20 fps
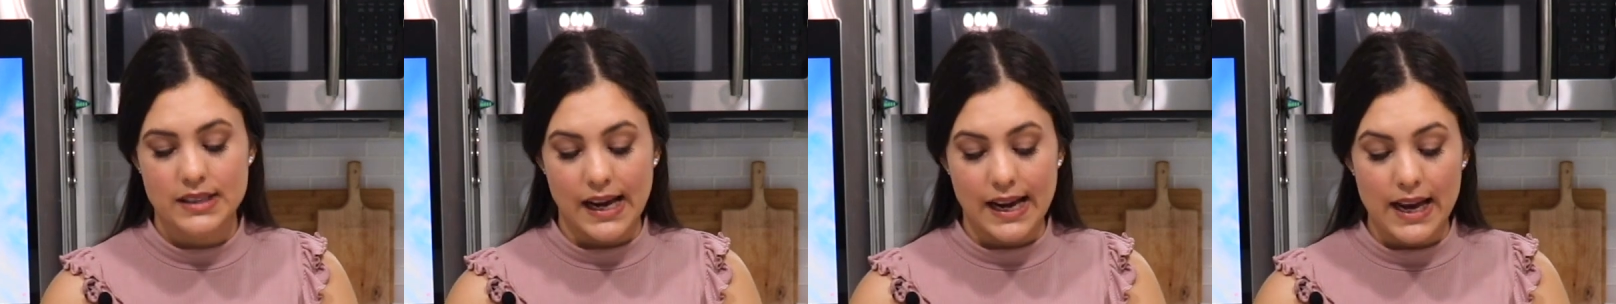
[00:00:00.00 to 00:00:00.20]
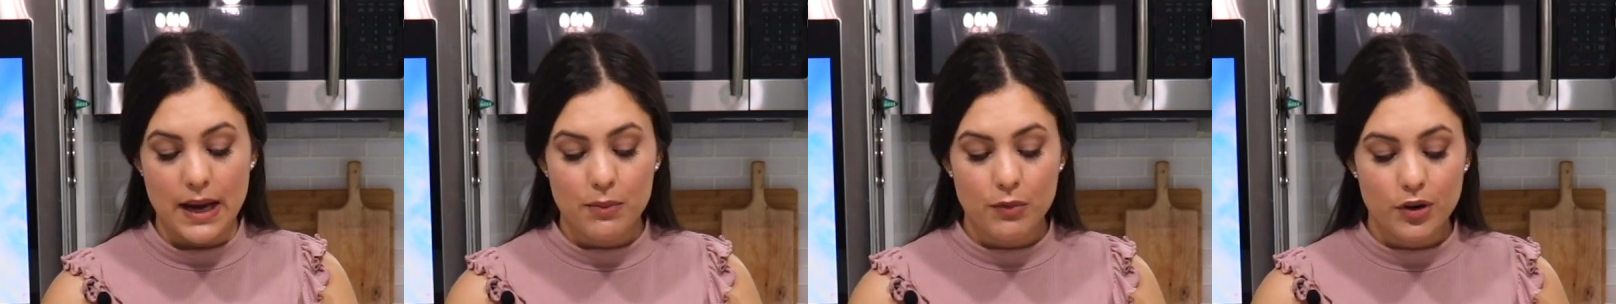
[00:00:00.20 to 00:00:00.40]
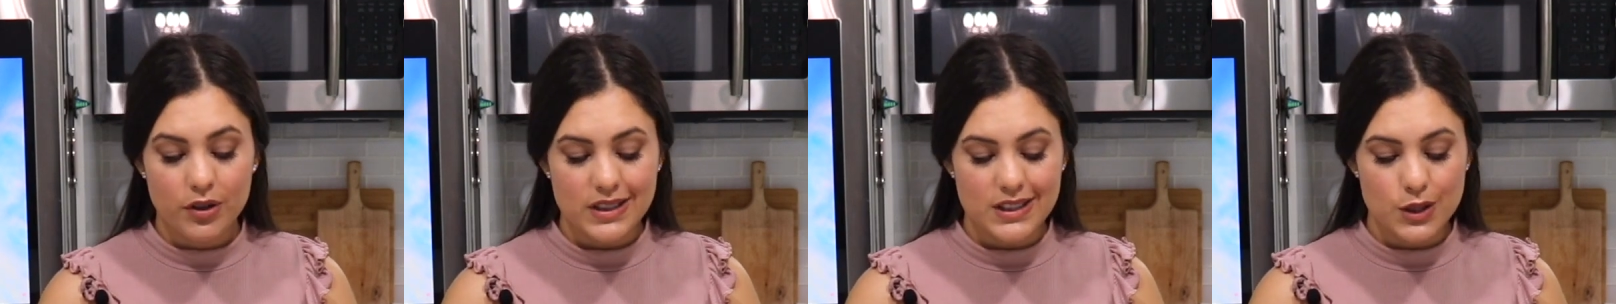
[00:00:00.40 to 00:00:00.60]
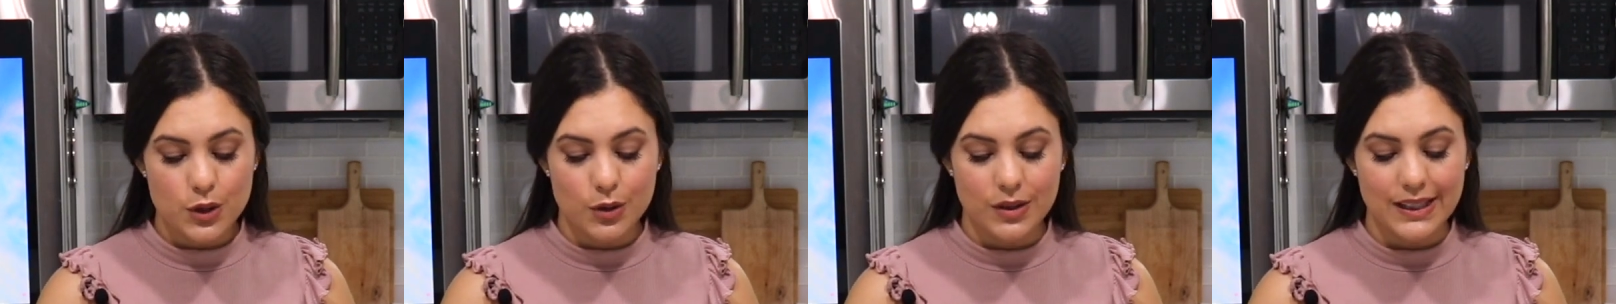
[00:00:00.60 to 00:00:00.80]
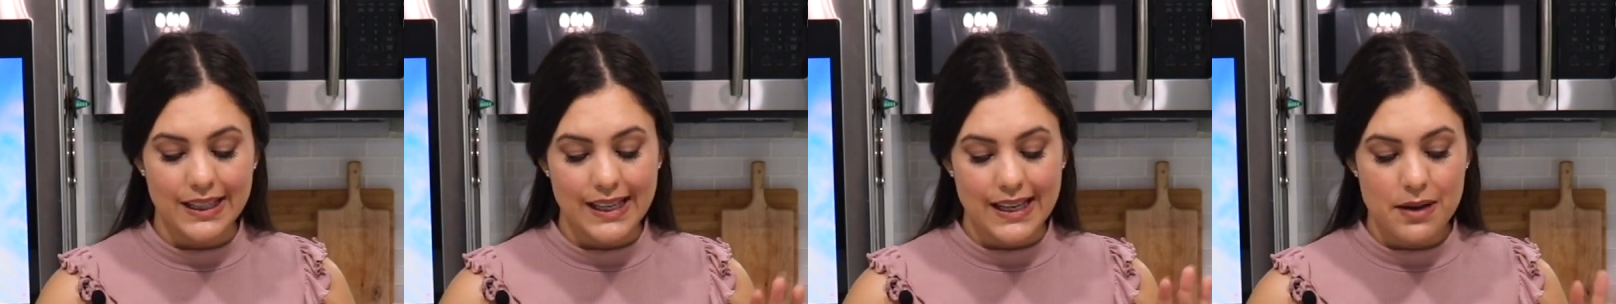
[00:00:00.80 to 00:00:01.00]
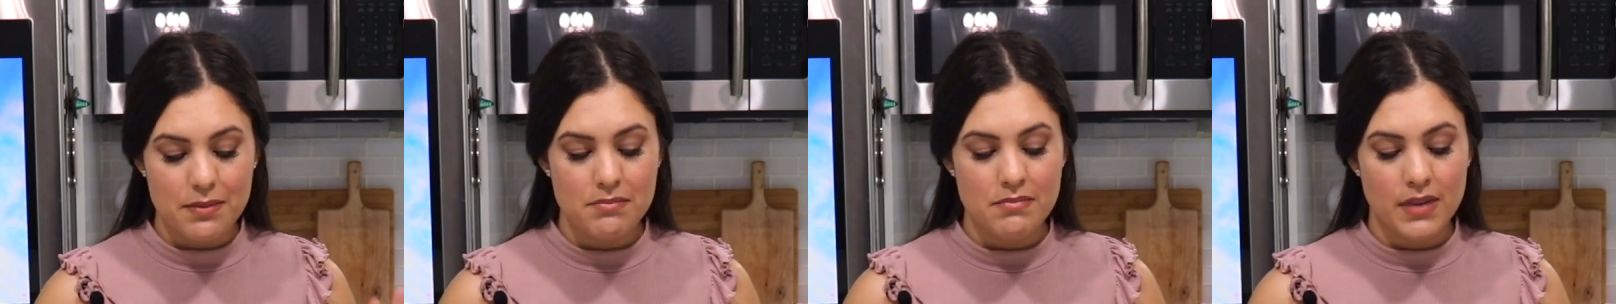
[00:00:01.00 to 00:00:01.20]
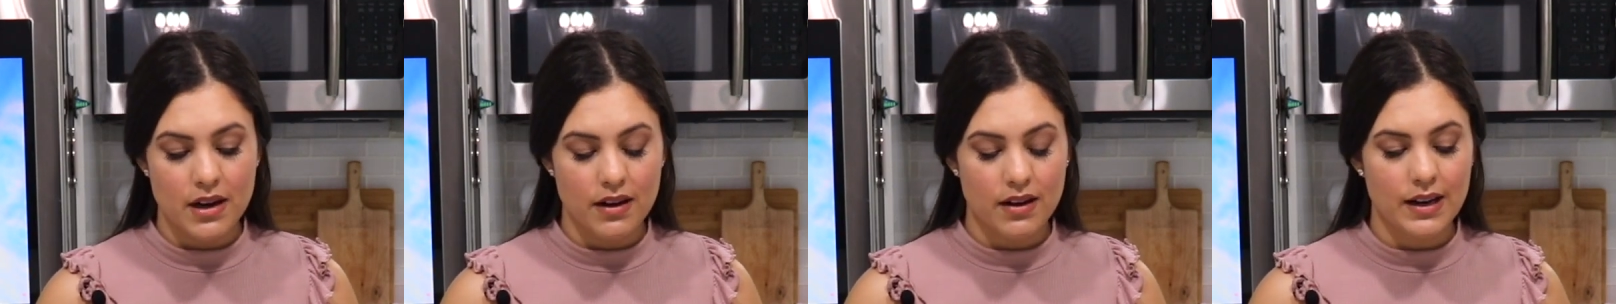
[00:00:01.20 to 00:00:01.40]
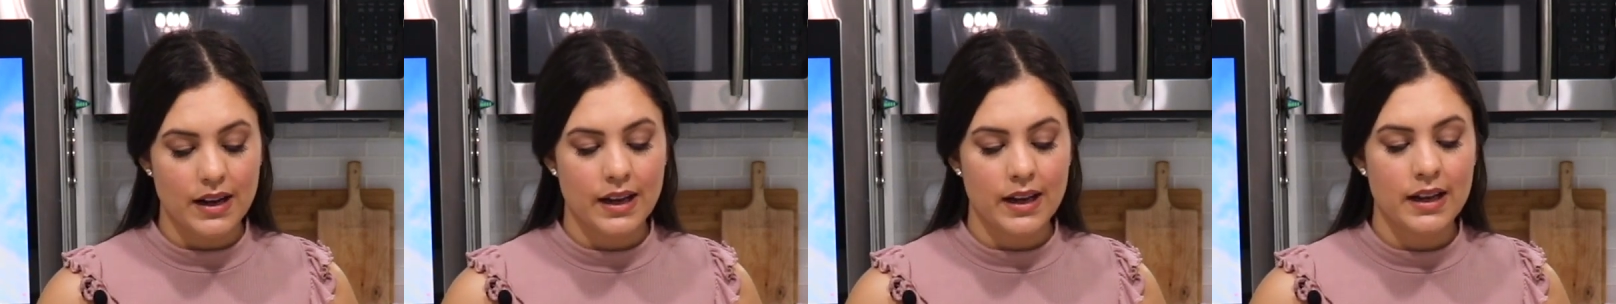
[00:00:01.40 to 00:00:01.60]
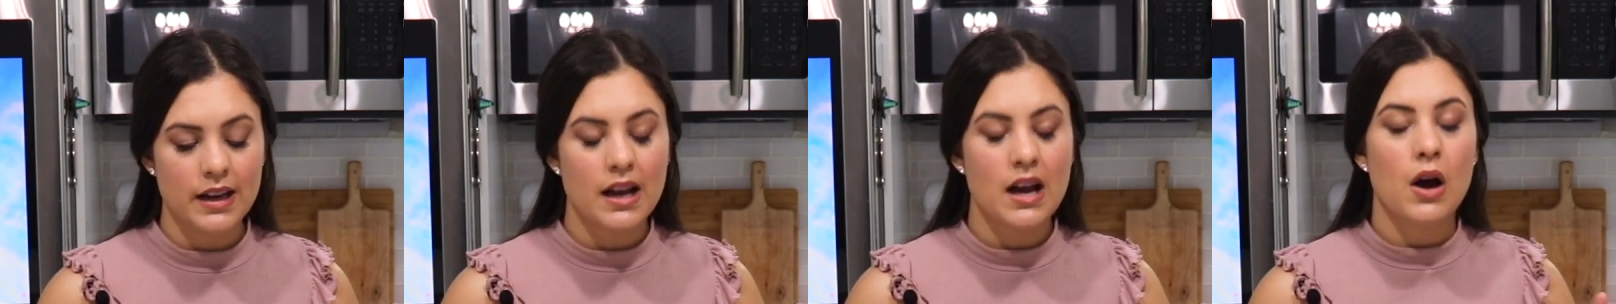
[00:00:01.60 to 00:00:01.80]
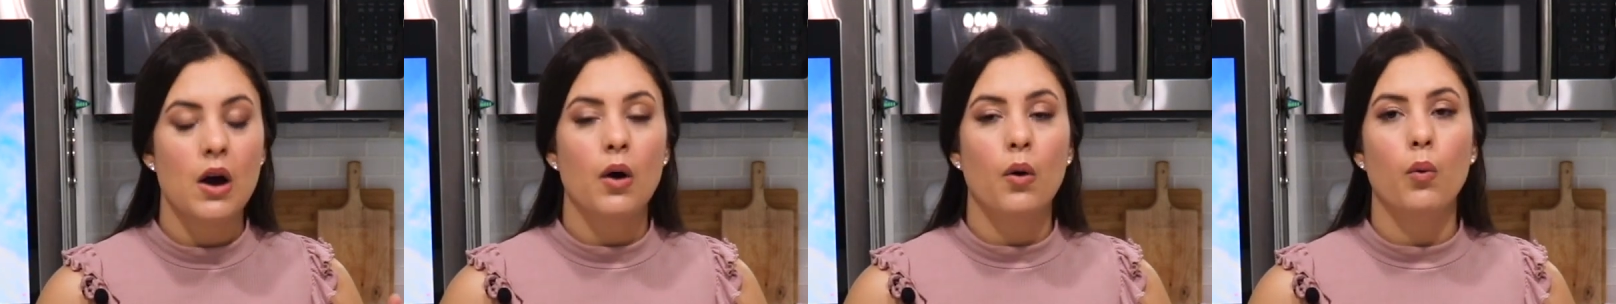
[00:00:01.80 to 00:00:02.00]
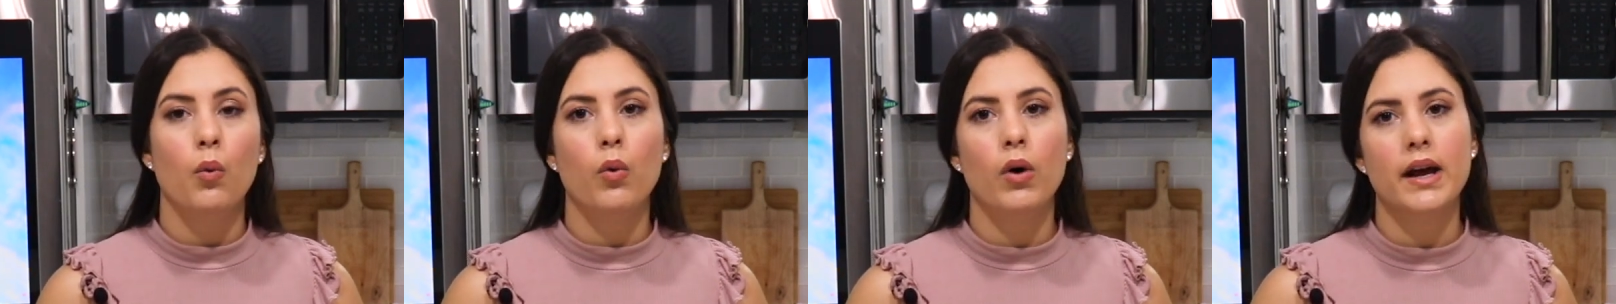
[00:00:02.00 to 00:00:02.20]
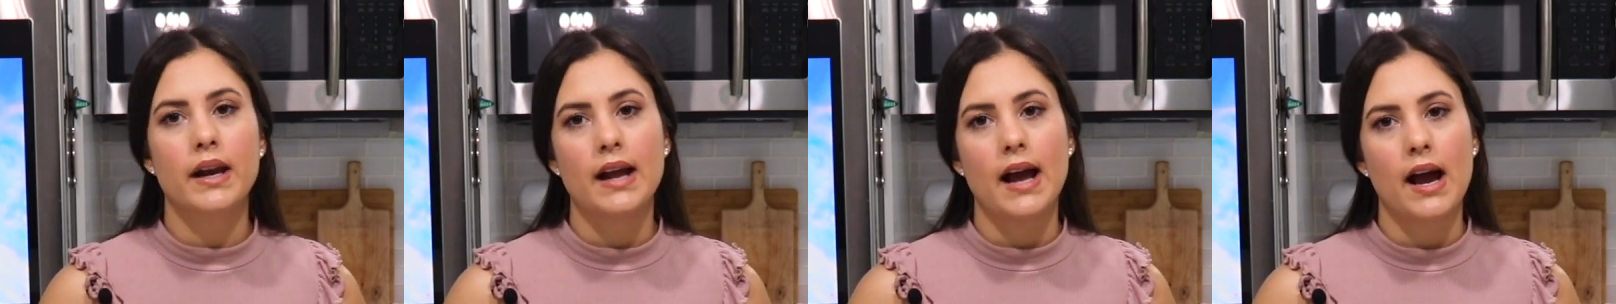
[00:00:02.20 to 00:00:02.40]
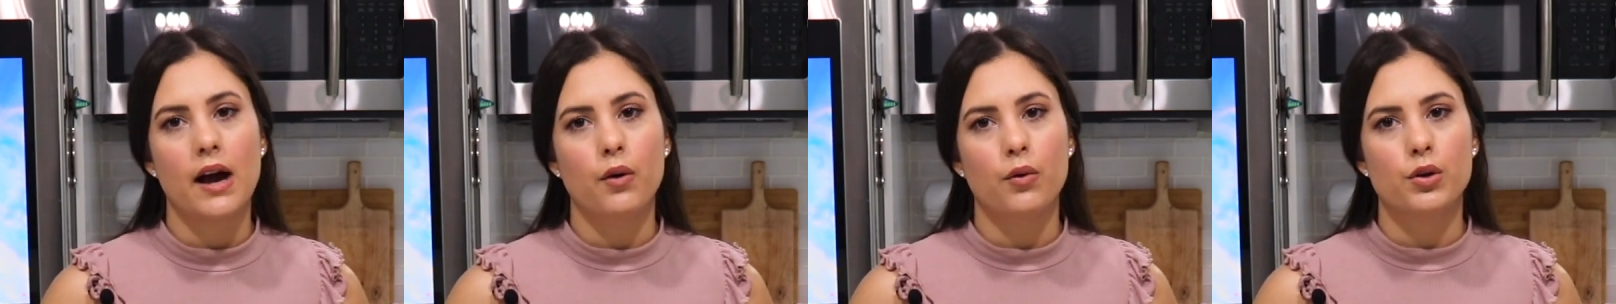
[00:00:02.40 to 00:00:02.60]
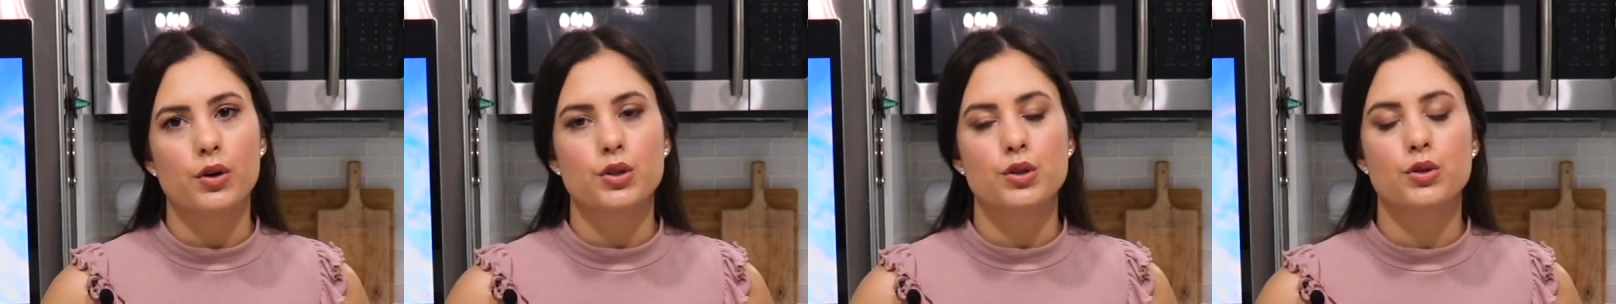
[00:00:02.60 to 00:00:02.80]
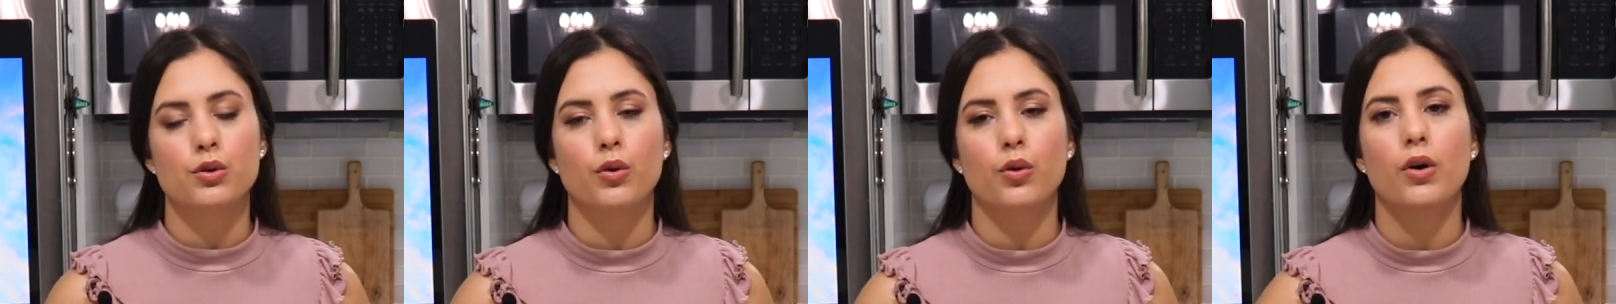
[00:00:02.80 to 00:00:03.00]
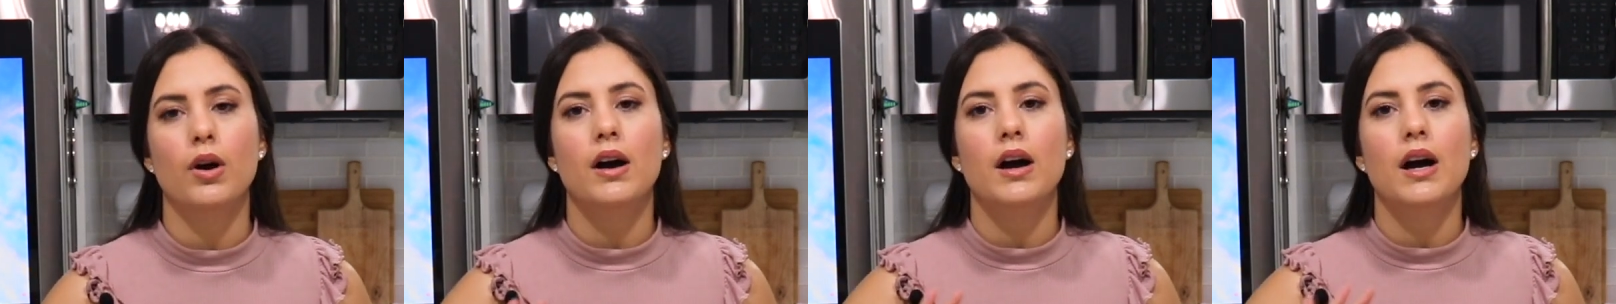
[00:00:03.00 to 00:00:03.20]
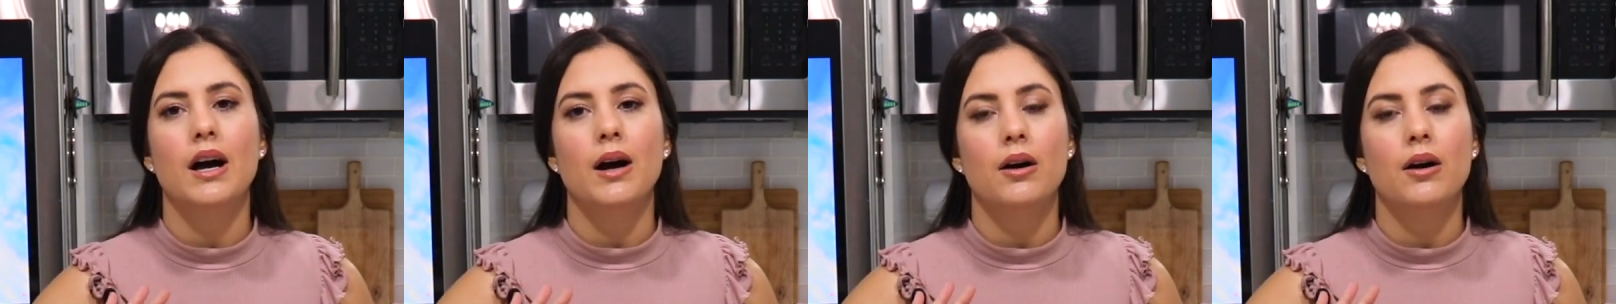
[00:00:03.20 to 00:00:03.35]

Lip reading: I am going to let it marinate 1 hour. So